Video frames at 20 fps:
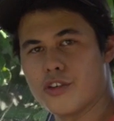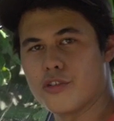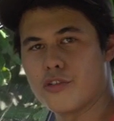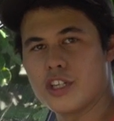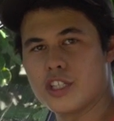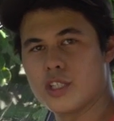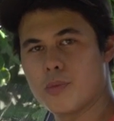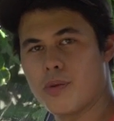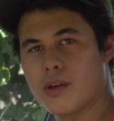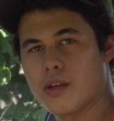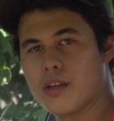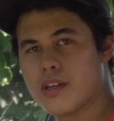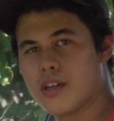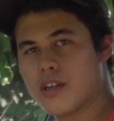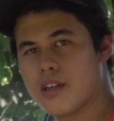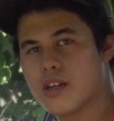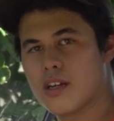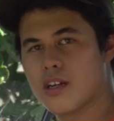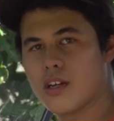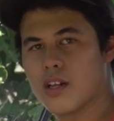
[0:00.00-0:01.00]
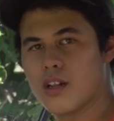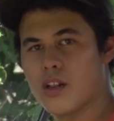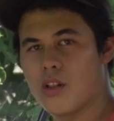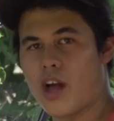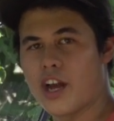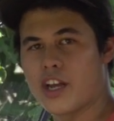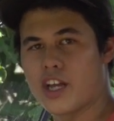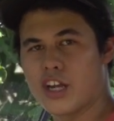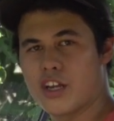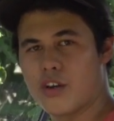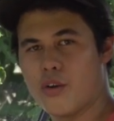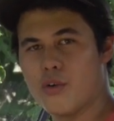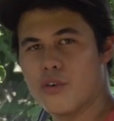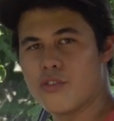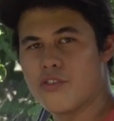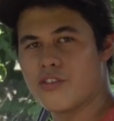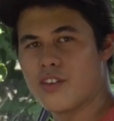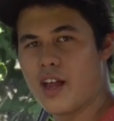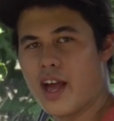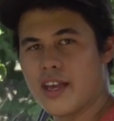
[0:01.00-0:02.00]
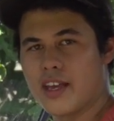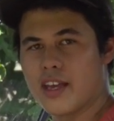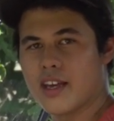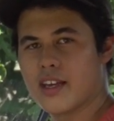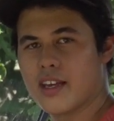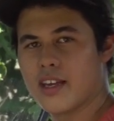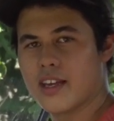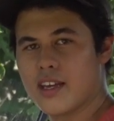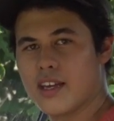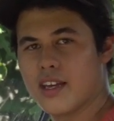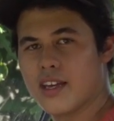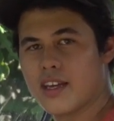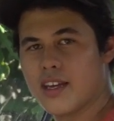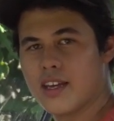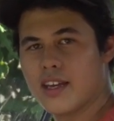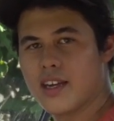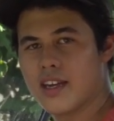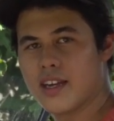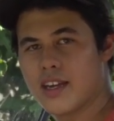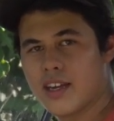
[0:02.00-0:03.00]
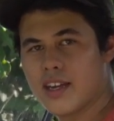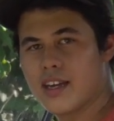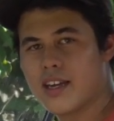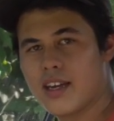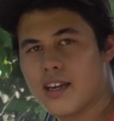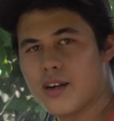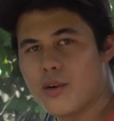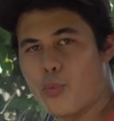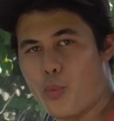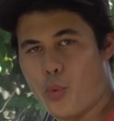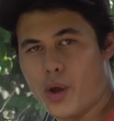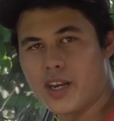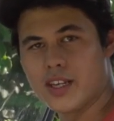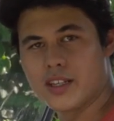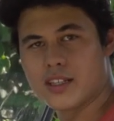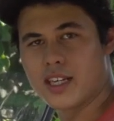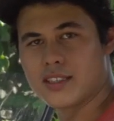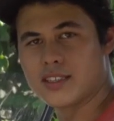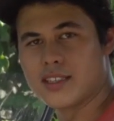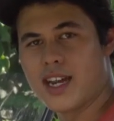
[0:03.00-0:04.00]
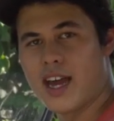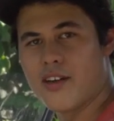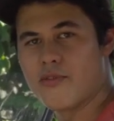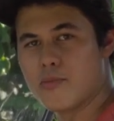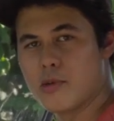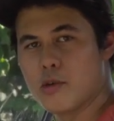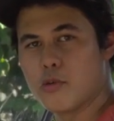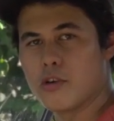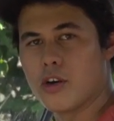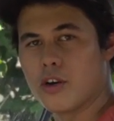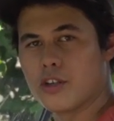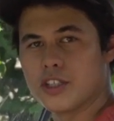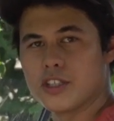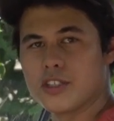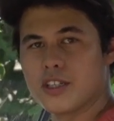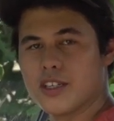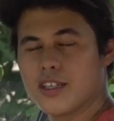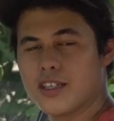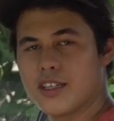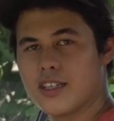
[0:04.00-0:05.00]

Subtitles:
crisp, like a cornflake when it doesn't have milk on it.